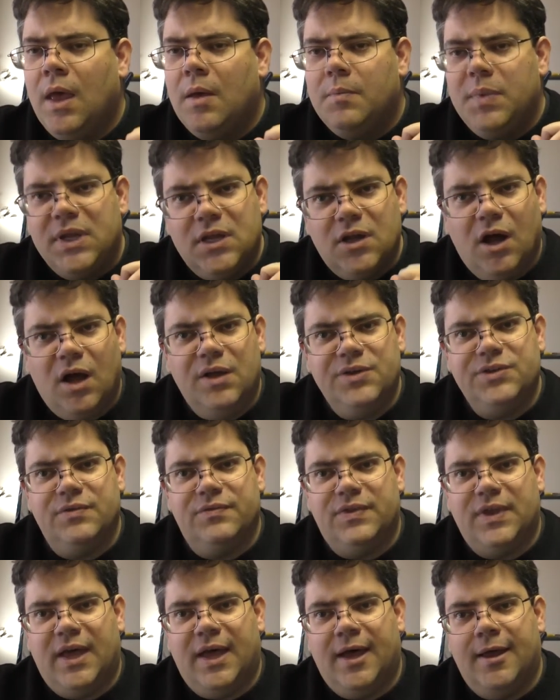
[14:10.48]
Because
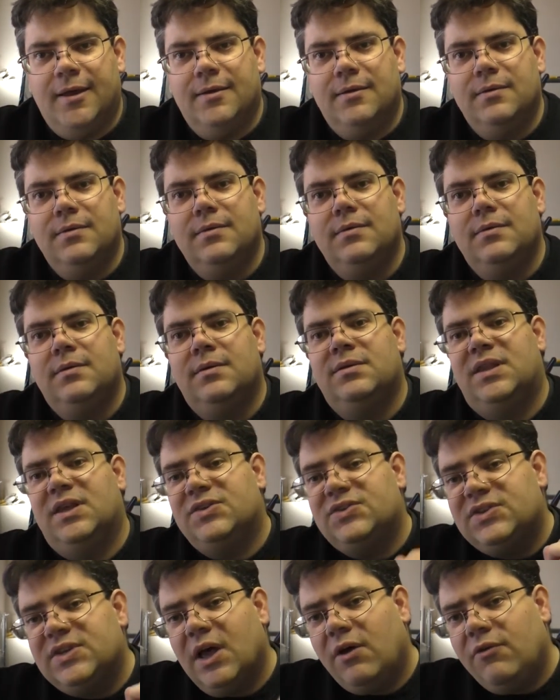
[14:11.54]
of that, the
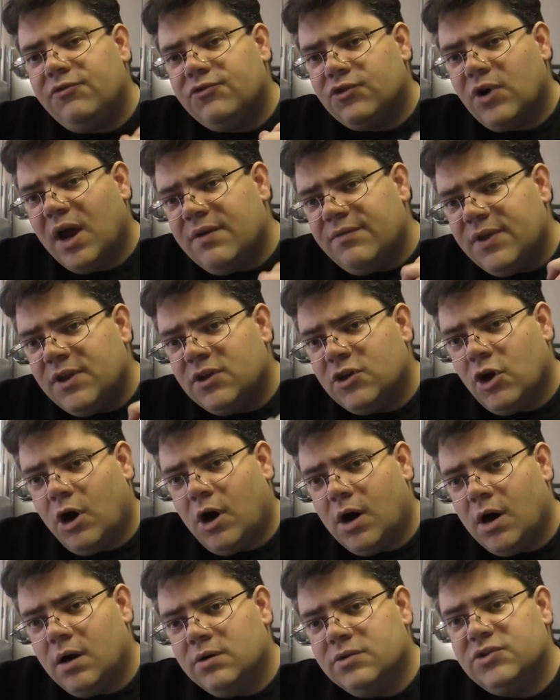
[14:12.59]
self-driving
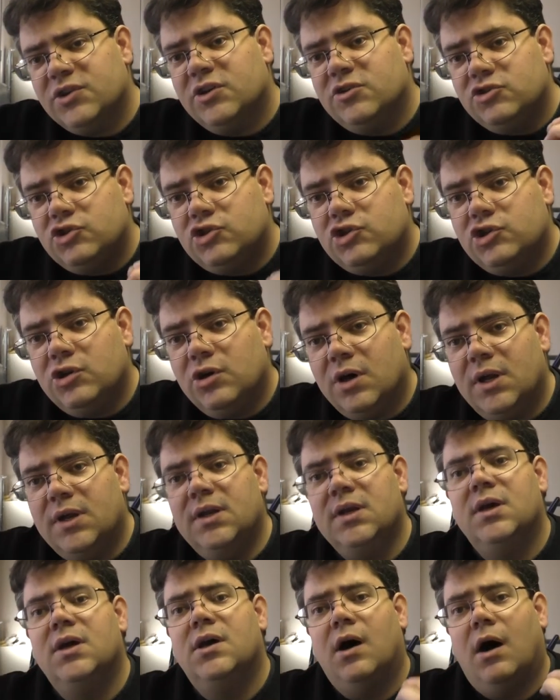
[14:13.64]
cars should,
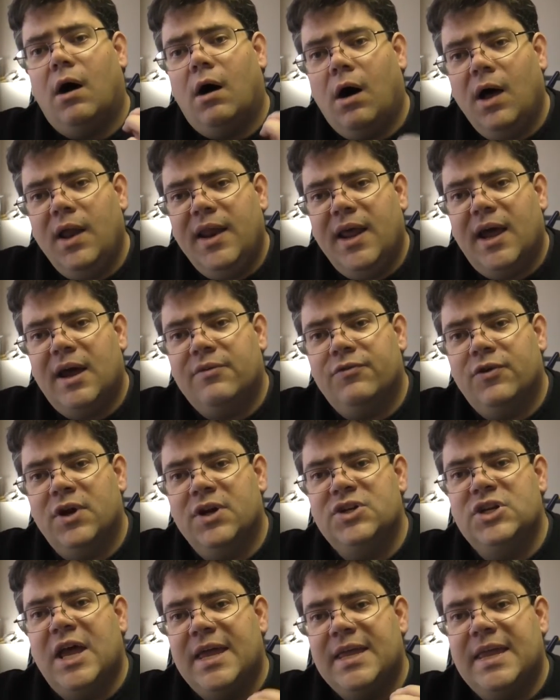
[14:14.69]
on
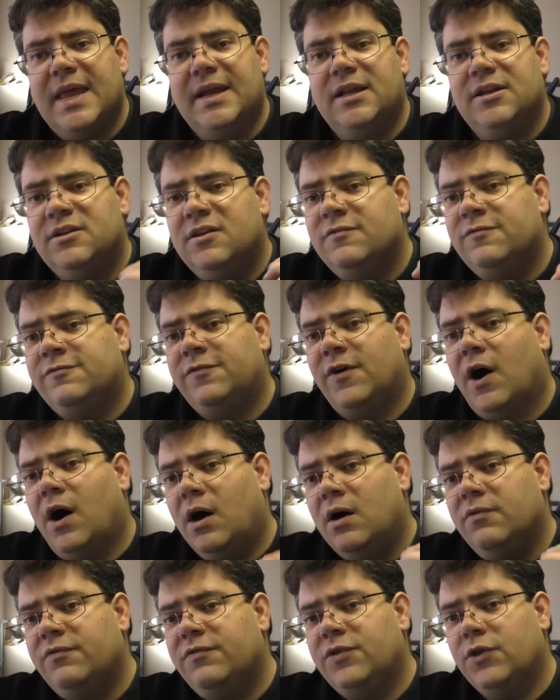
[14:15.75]
average, get into
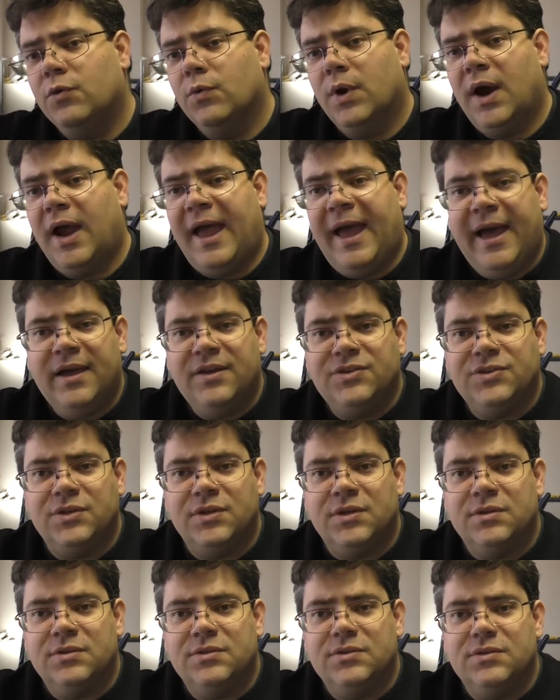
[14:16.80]
far fewer
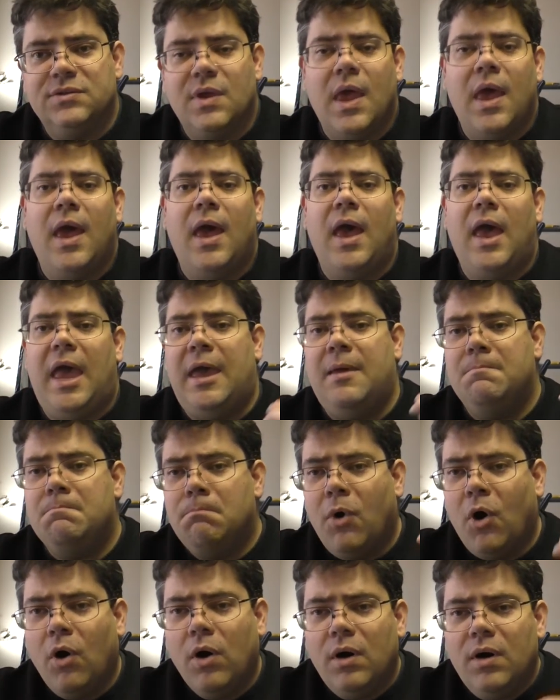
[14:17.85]
accidents. And
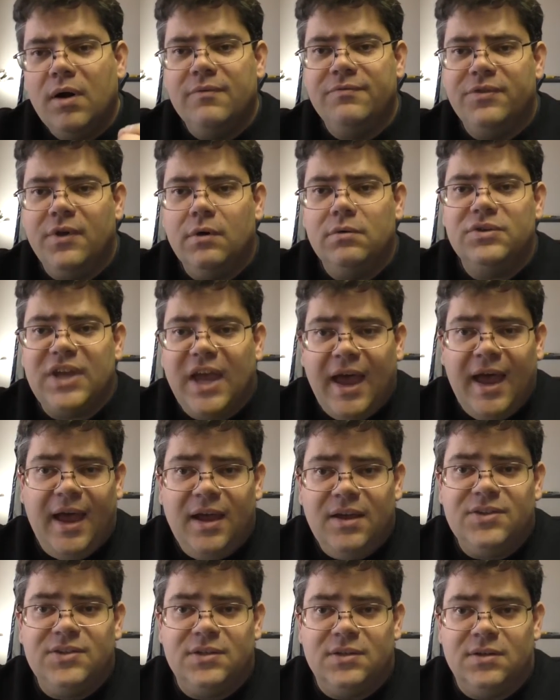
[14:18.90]
more of those
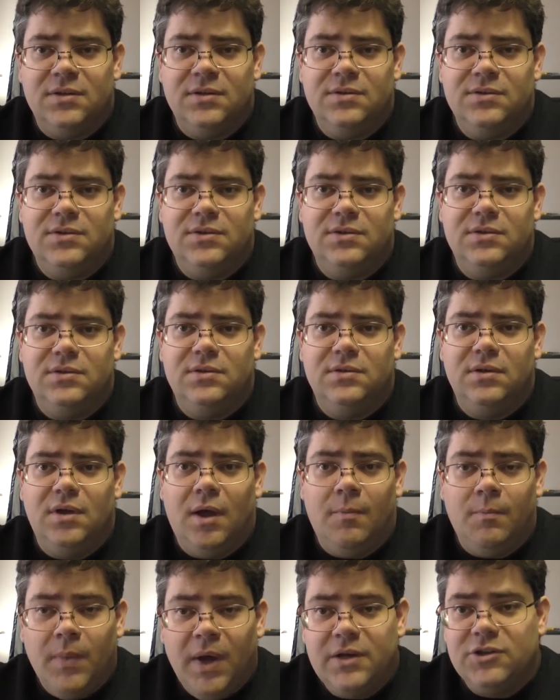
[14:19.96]
accidents
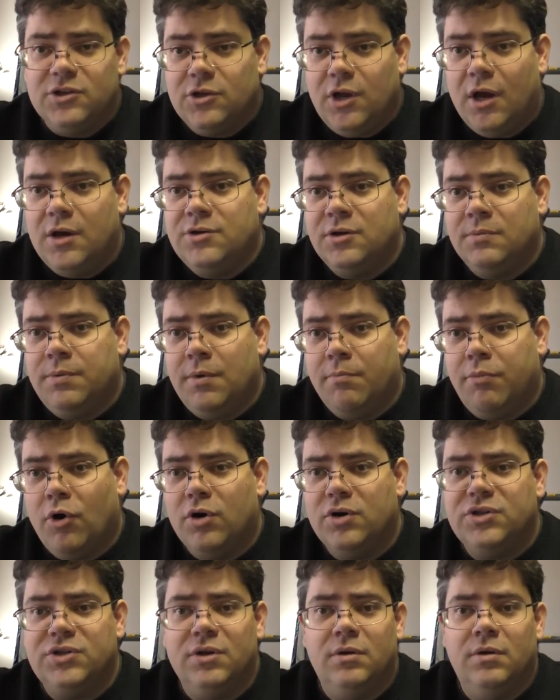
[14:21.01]
a much larger
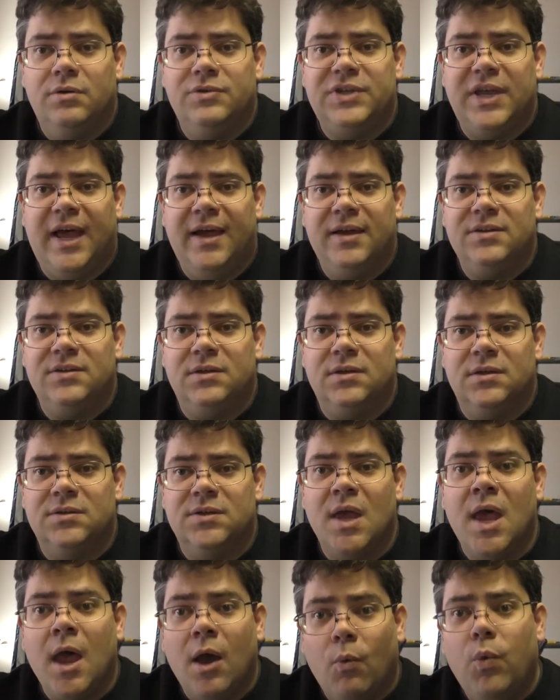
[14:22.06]
proportion of those accidents
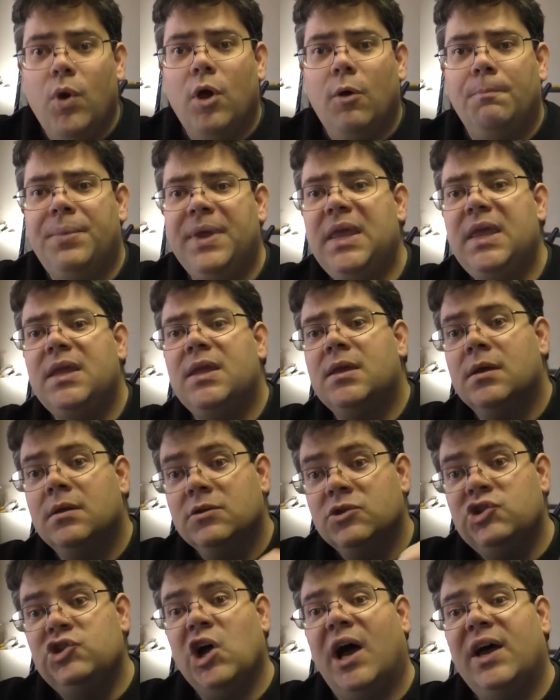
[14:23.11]
will be
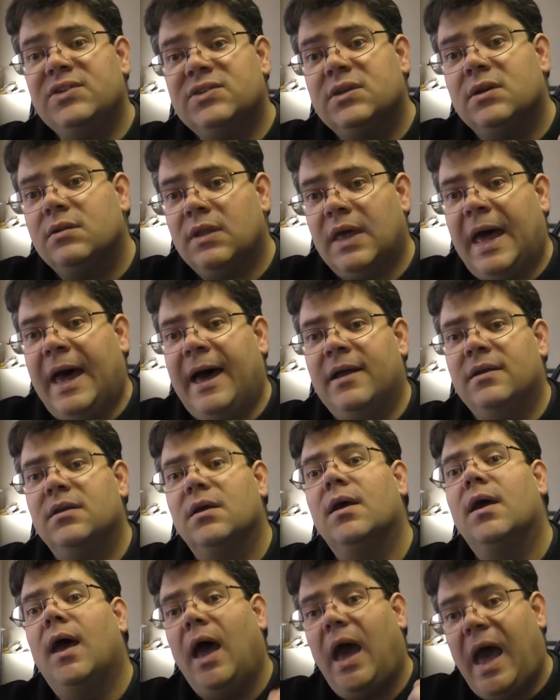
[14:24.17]
just that
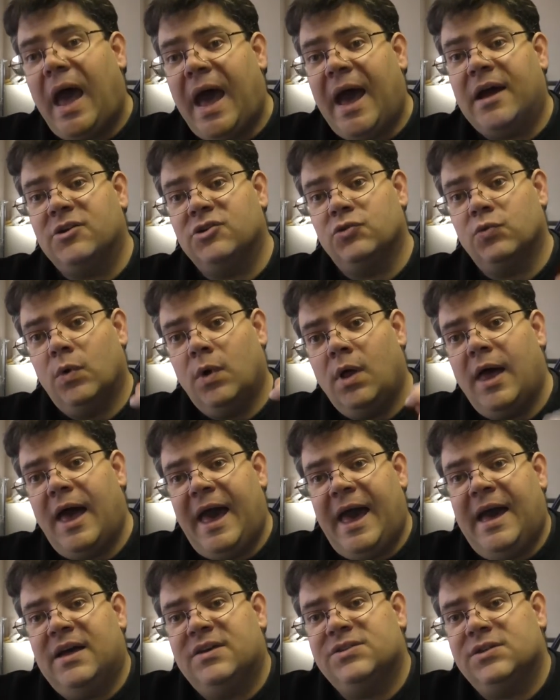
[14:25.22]
actual
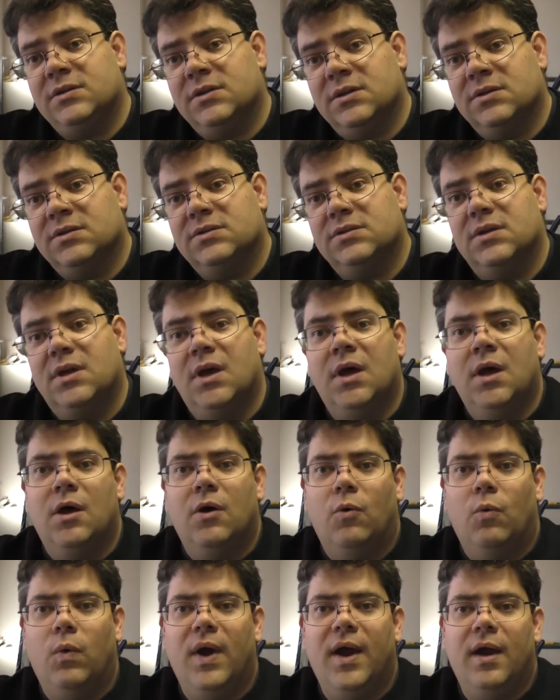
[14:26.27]
accidents
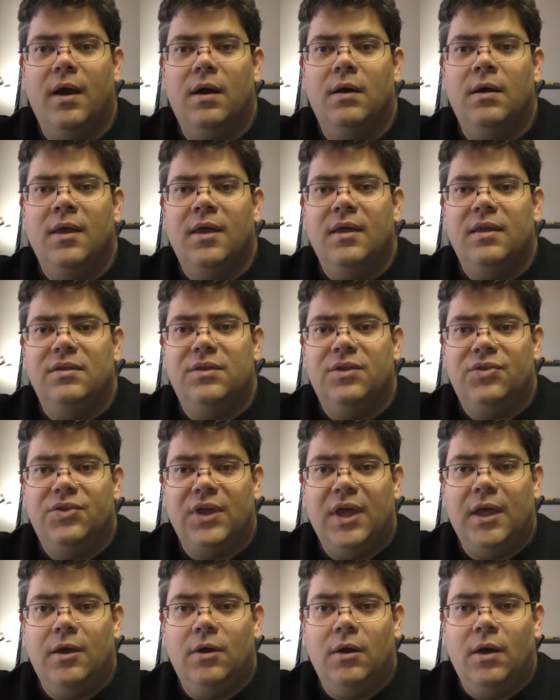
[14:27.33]
where the
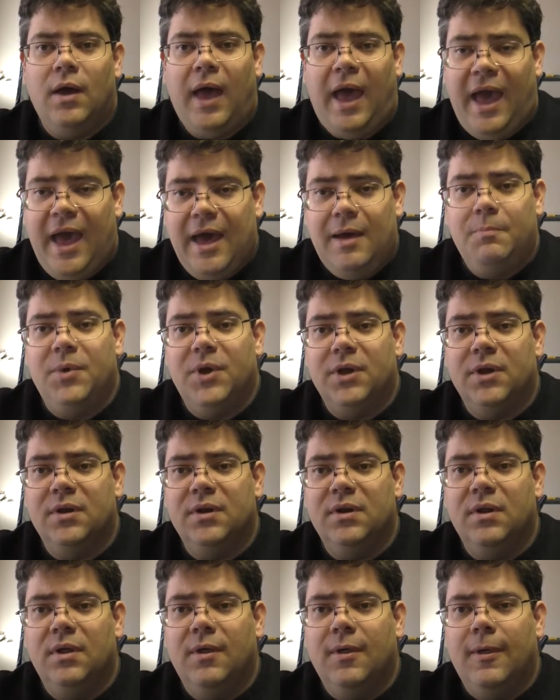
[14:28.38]
thing
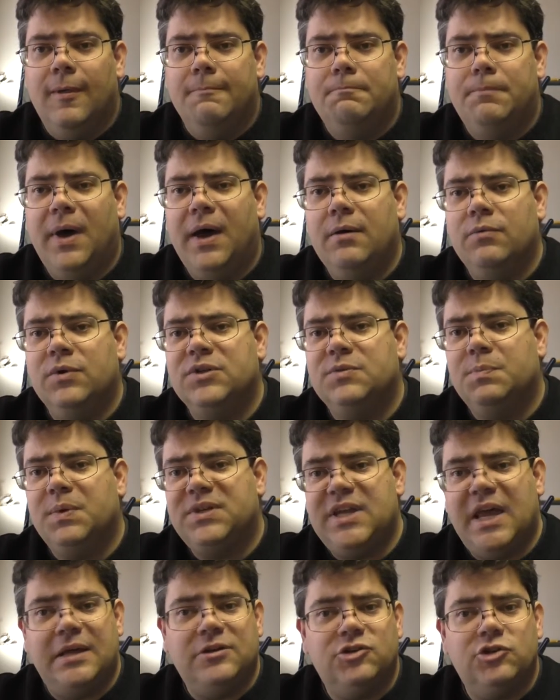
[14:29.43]
happened but was
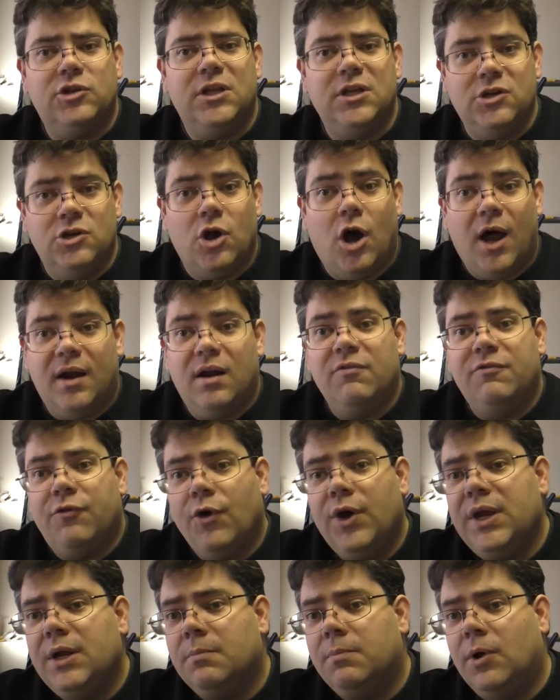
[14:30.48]
potentially not
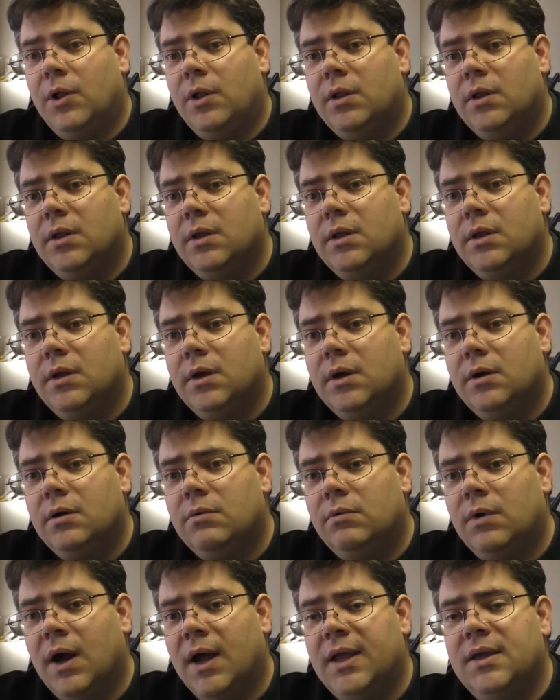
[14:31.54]
avoidable,
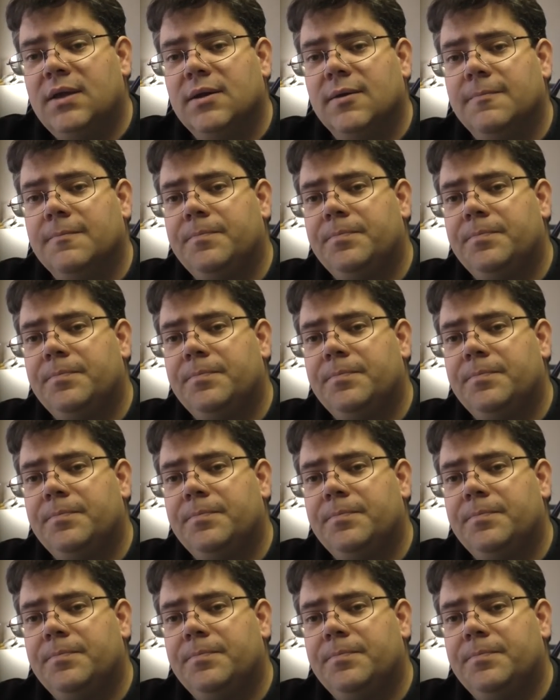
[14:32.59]
right?